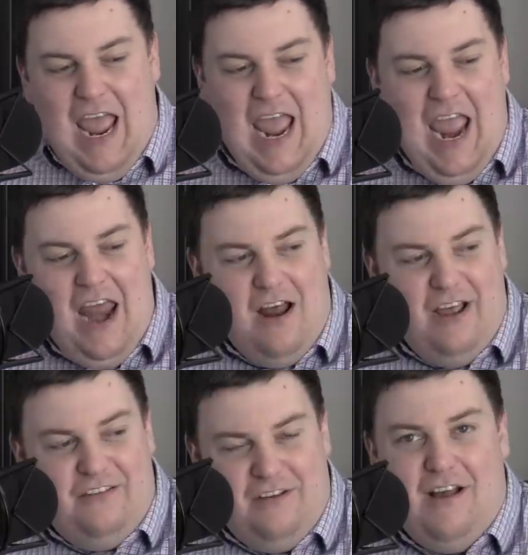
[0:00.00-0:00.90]
And
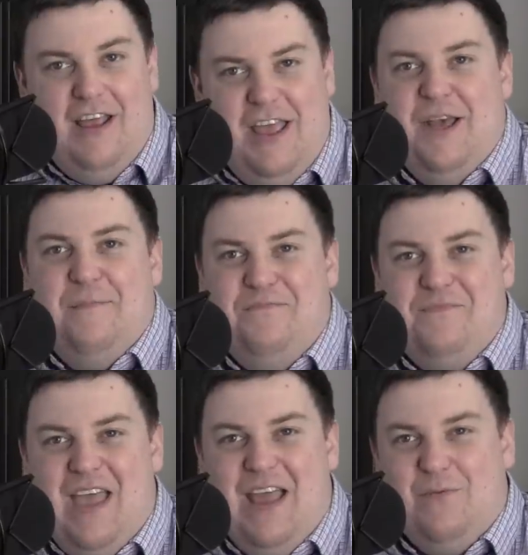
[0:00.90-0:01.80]
I saw him,
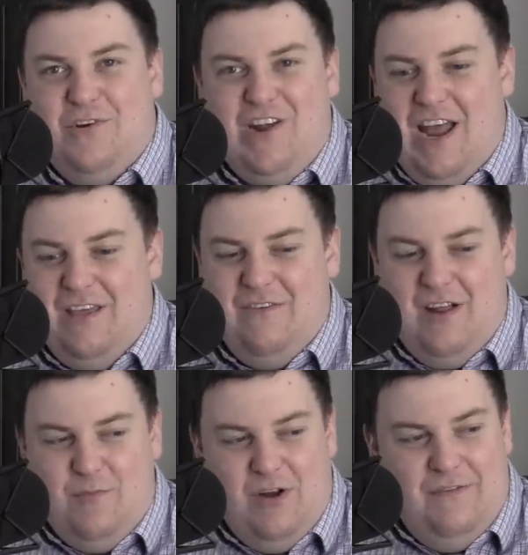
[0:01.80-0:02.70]
and we're chatting
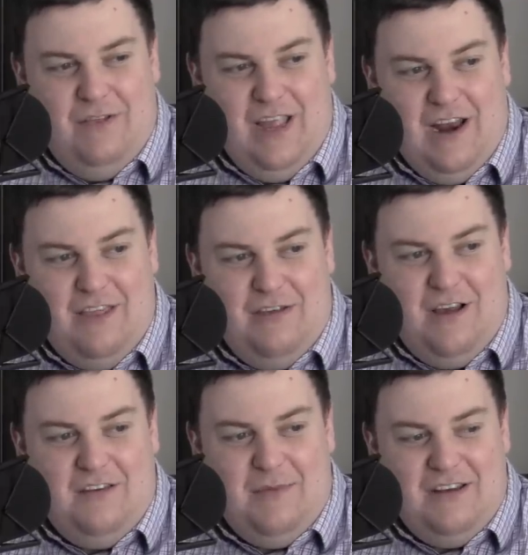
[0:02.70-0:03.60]
very briefly, and I
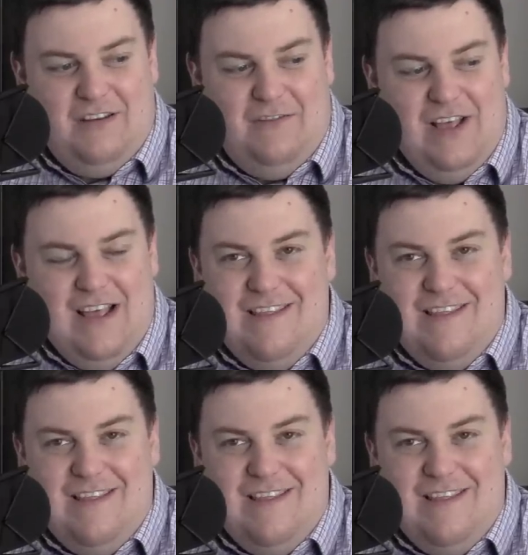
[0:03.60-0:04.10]
thought to myself,